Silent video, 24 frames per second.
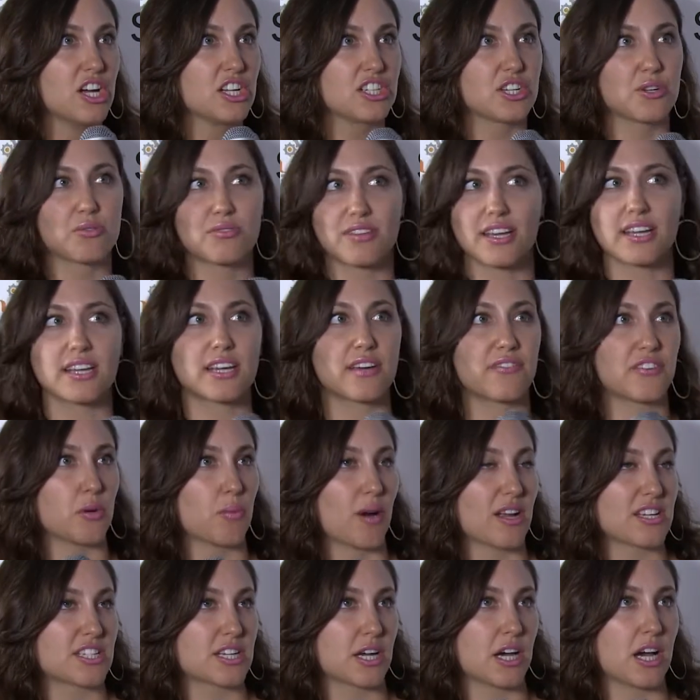Do you think if you
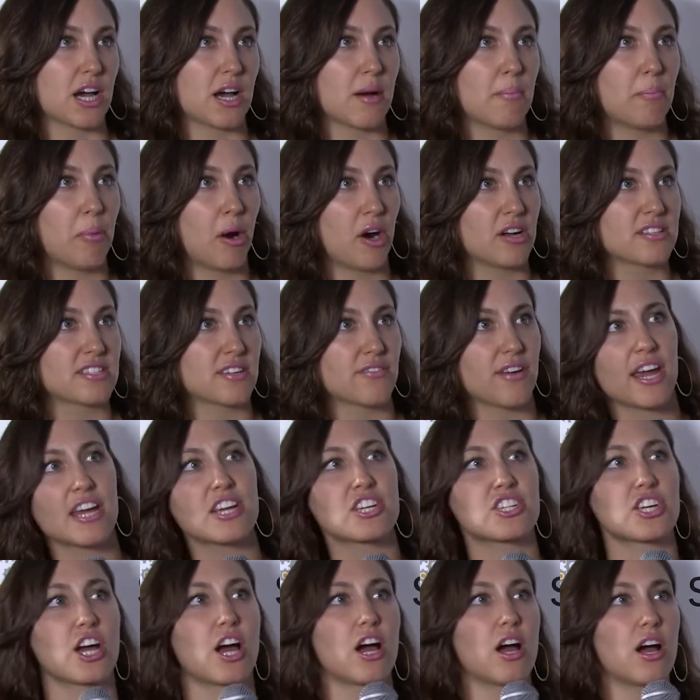went to parts of
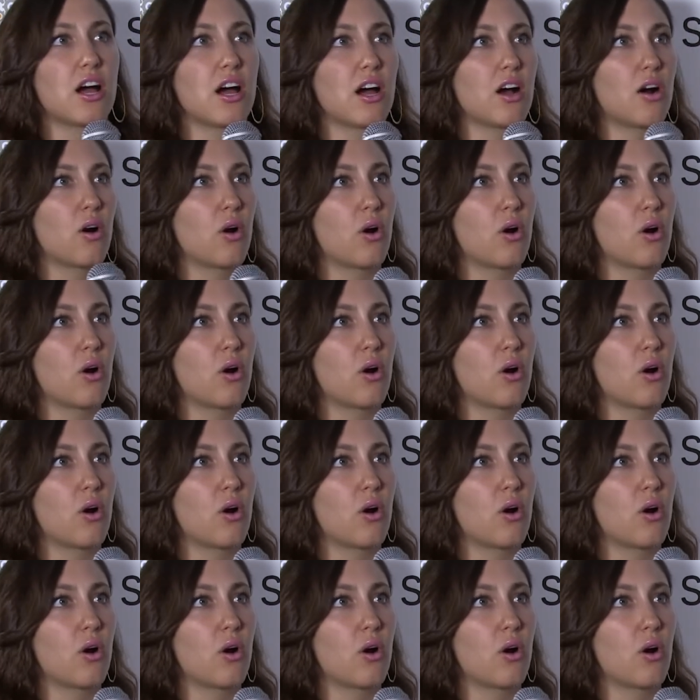Asia